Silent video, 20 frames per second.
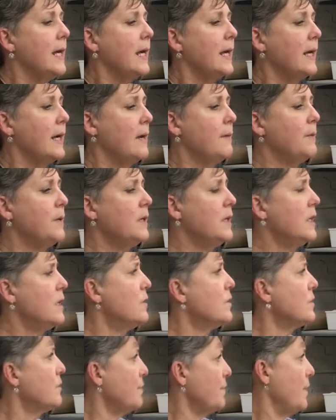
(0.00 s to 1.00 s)
And I'm going to
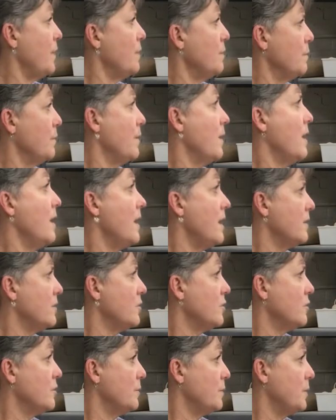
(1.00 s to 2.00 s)
use a foam
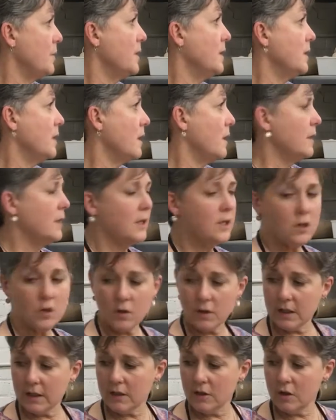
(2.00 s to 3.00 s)
brush to put it on. Now
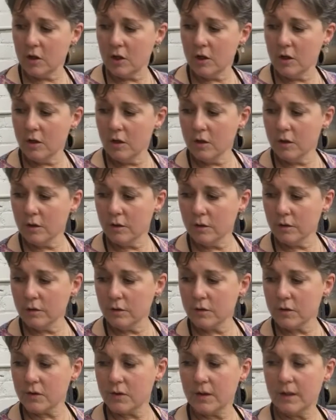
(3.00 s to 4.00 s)
you can
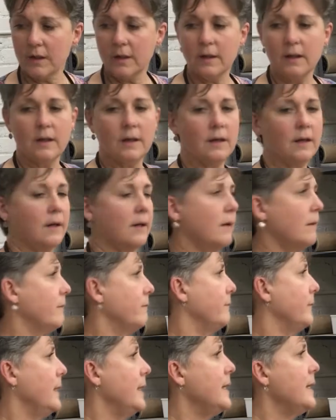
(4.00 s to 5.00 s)
use
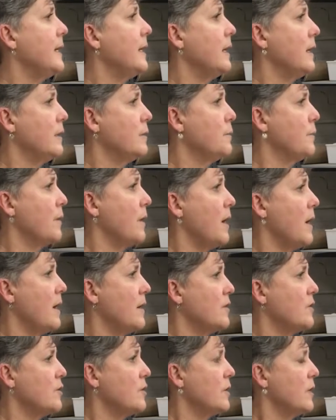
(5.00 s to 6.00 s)
any kind of
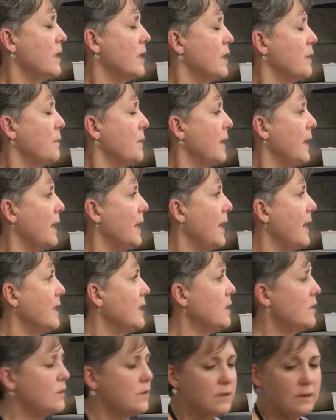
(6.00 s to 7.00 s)
brush, but I
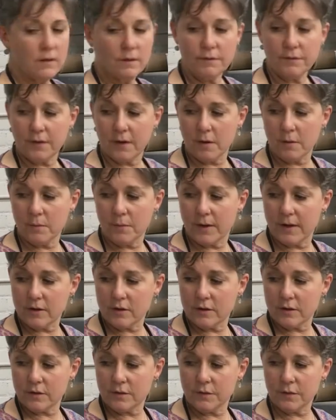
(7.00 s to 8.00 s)
like using the foam
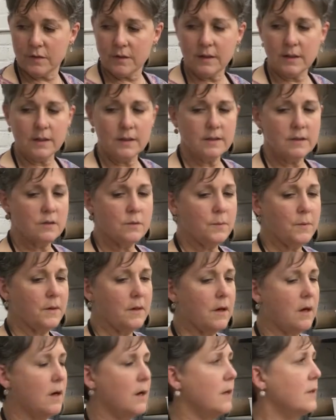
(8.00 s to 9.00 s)
brushes for this
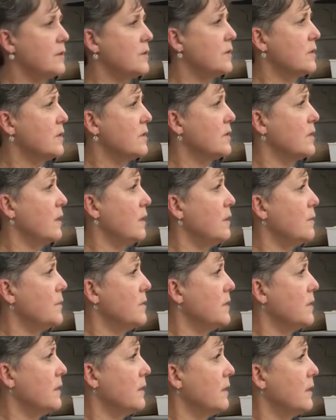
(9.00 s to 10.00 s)
because the sodium
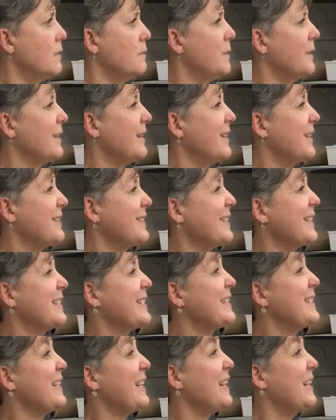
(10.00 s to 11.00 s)
silicate, because it
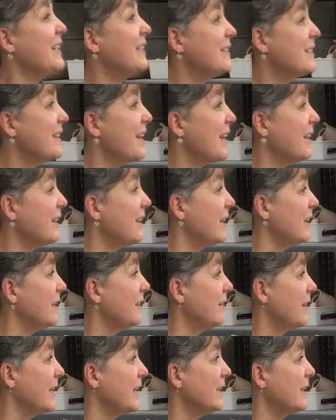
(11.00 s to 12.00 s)
does act kind
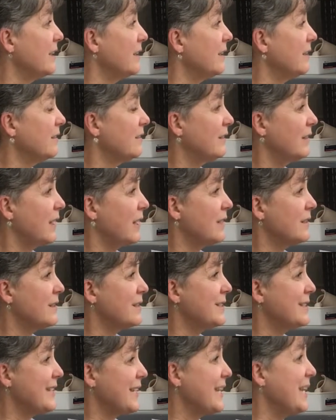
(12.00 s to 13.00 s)
of like a
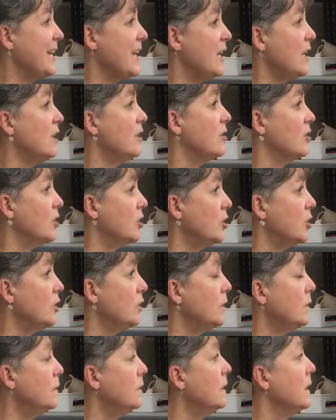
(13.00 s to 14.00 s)
sticky
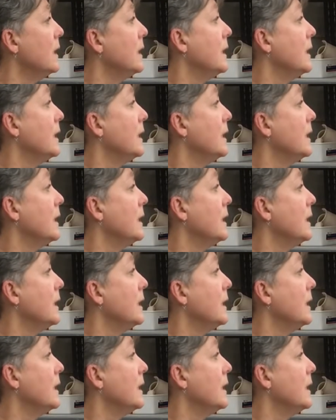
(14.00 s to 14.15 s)
glue,